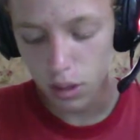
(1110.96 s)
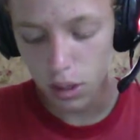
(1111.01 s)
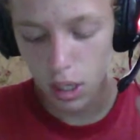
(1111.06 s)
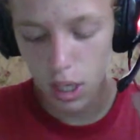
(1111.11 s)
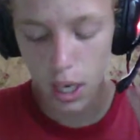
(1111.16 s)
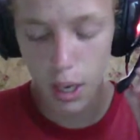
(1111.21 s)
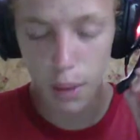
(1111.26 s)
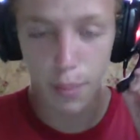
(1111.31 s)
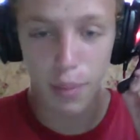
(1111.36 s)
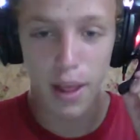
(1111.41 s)

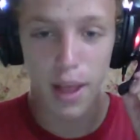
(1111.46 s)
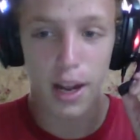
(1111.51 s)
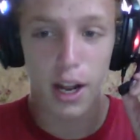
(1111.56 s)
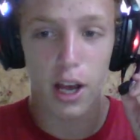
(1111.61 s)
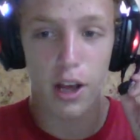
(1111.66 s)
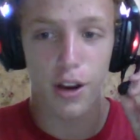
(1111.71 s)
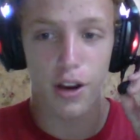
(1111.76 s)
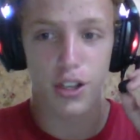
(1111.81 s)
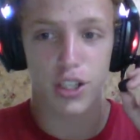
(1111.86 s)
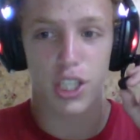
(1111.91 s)
he played
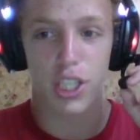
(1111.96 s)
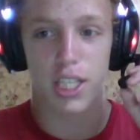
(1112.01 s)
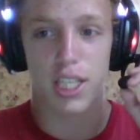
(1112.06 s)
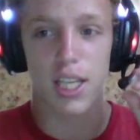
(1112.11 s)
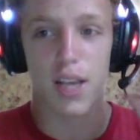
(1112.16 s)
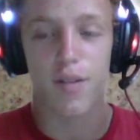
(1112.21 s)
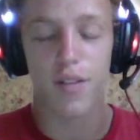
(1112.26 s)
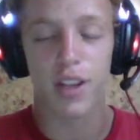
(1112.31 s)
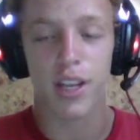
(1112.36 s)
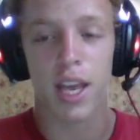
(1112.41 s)

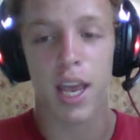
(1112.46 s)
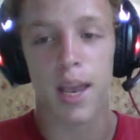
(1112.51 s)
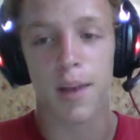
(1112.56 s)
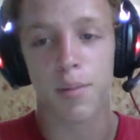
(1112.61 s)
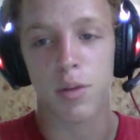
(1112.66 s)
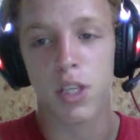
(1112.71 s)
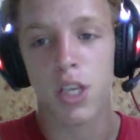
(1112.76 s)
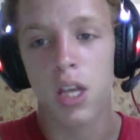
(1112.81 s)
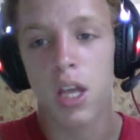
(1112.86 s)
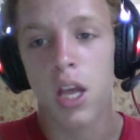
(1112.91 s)
167
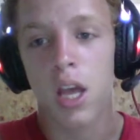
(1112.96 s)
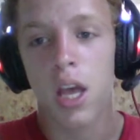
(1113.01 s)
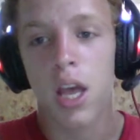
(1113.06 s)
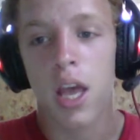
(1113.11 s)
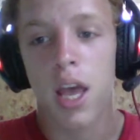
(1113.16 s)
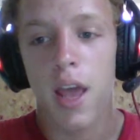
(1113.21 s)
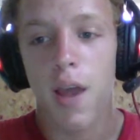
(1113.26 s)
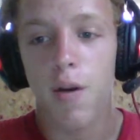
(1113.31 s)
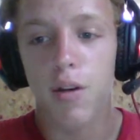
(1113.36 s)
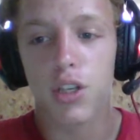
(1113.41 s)
games.
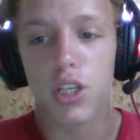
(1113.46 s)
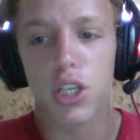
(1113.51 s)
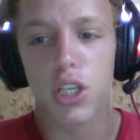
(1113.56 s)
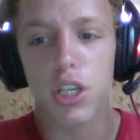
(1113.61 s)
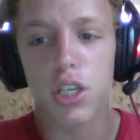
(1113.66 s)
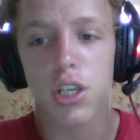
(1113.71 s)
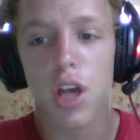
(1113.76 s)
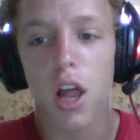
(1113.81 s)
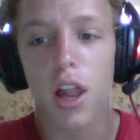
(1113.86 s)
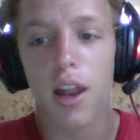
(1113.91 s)
He was just a
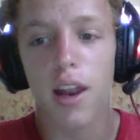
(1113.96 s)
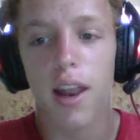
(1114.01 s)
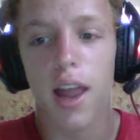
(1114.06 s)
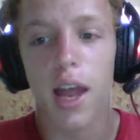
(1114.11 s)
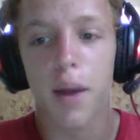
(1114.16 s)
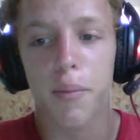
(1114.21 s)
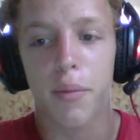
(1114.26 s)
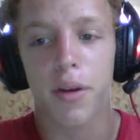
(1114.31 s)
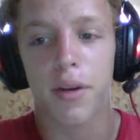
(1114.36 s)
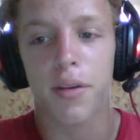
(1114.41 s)
solid
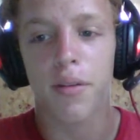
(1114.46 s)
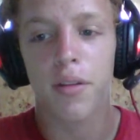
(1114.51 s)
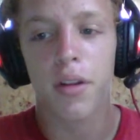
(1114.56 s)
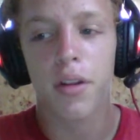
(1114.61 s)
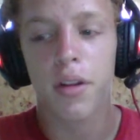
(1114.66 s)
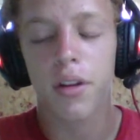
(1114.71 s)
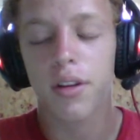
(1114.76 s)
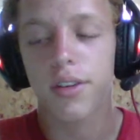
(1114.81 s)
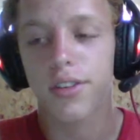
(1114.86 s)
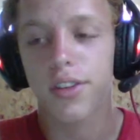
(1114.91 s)
lineman.
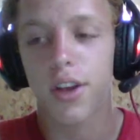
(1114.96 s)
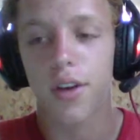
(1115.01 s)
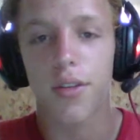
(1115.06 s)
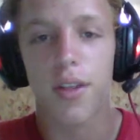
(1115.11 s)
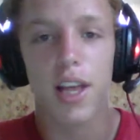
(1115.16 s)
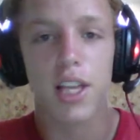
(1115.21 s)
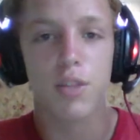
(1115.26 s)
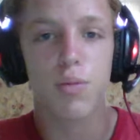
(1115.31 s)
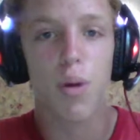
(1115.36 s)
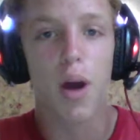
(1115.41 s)
So
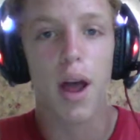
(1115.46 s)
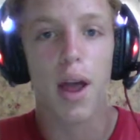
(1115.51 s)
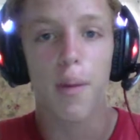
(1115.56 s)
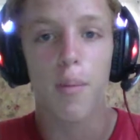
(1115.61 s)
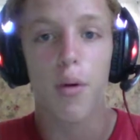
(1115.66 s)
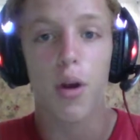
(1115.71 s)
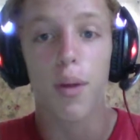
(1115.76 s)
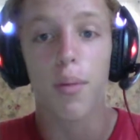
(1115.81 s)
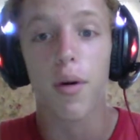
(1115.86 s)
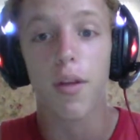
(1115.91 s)
that's why I
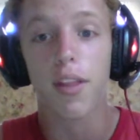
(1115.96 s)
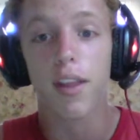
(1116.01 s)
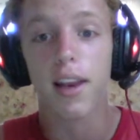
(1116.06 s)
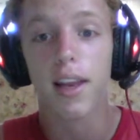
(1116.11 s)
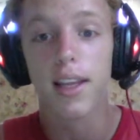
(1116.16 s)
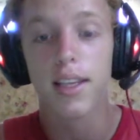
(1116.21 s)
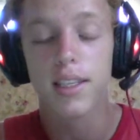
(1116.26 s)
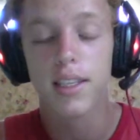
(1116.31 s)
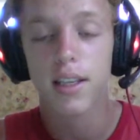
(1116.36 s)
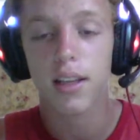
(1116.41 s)
put him on the
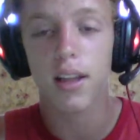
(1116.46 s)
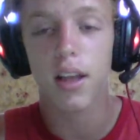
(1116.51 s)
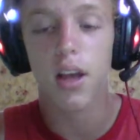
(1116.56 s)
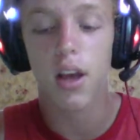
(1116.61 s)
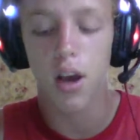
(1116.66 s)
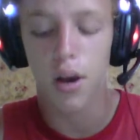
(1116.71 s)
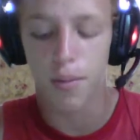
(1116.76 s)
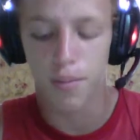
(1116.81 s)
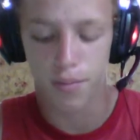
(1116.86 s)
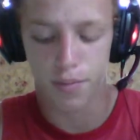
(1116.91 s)
list.
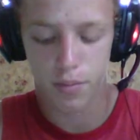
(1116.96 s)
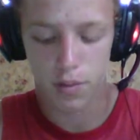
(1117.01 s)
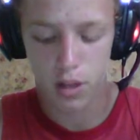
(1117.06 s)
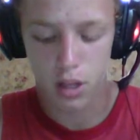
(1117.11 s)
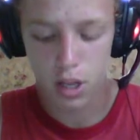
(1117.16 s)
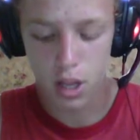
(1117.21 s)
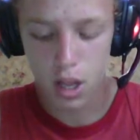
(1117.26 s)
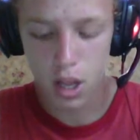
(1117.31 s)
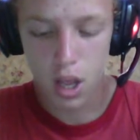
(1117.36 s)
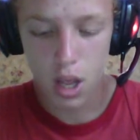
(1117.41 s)

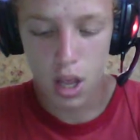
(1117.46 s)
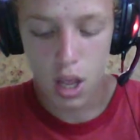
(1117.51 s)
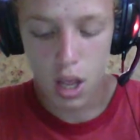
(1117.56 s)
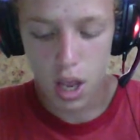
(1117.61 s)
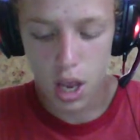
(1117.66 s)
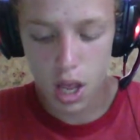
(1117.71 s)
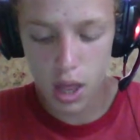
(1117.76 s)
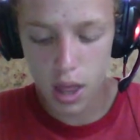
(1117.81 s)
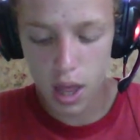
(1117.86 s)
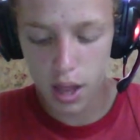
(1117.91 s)

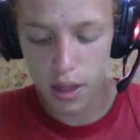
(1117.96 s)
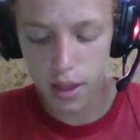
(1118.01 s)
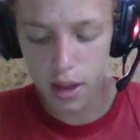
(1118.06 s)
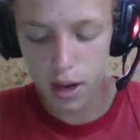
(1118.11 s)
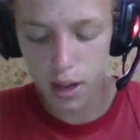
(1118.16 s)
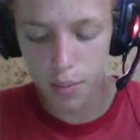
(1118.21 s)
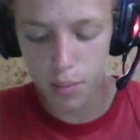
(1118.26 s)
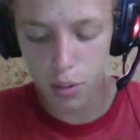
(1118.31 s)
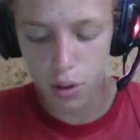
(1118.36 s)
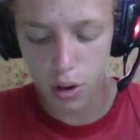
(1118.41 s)
And then the
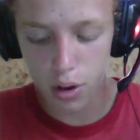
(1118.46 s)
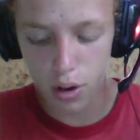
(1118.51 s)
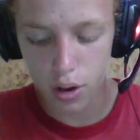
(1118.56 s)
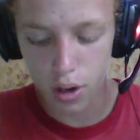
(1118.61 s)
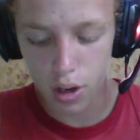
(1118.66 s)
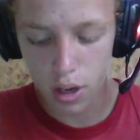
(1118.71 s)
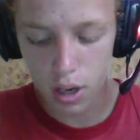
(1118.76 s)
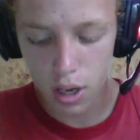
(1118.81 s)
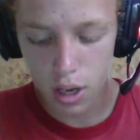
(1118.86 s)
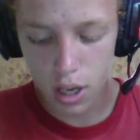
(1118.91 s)
number
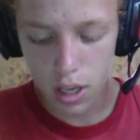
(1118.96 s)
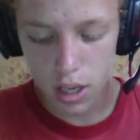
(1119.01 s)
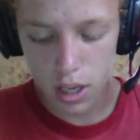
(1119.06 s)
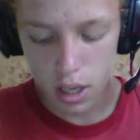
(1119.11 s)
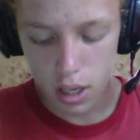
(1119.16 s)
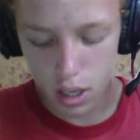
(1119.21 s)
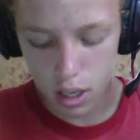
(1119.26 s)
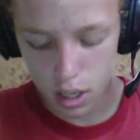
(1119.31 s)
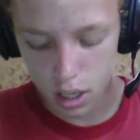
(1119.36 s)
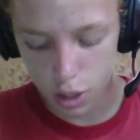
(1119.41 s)

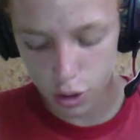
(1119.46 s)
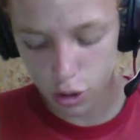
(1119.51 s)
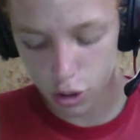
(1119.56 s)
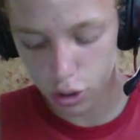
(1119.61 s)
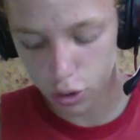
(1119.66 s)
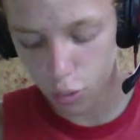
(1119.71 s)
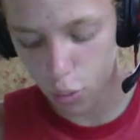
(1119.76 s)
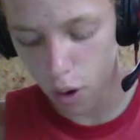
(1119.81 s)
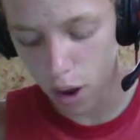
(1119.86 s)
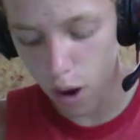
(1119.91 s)

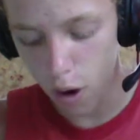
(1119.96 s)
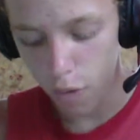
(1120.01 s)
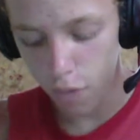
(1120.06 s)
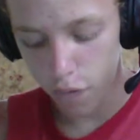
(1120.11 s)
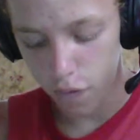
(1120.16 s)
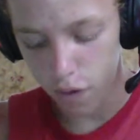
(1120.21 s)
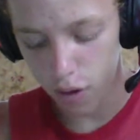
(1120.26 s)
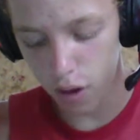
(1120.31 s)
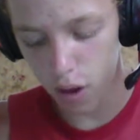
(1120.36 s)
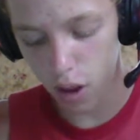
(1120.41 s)
12,
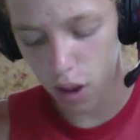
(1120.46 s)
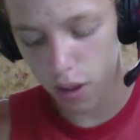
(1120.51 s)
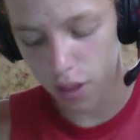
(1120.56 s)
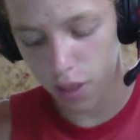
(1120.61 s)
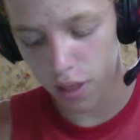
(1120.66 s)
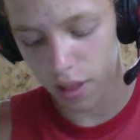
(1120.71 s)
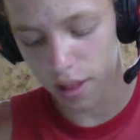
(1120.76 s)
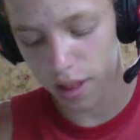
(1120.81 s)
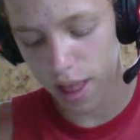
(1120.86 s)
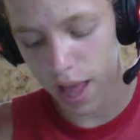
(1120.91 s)

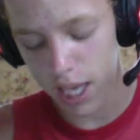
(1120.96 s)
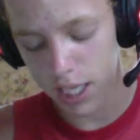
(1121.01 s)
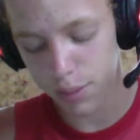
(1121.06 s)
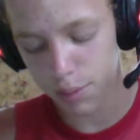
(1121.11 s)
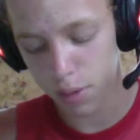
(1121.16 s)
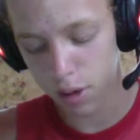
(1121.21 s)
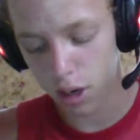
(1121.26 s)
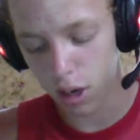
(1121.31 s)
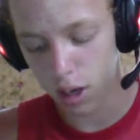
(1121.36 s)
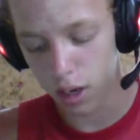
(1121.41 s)
and last
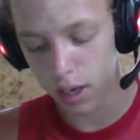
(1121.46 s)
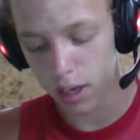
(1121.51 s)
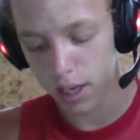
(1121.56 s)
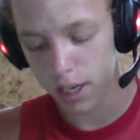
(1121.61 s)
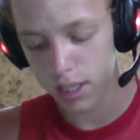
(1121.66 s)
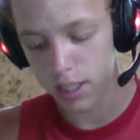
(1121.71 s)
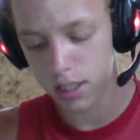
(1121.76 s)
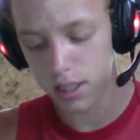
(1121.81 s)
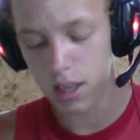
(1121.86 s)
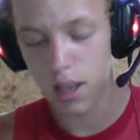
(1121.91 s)
but not
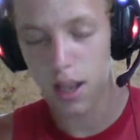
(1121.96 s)
least,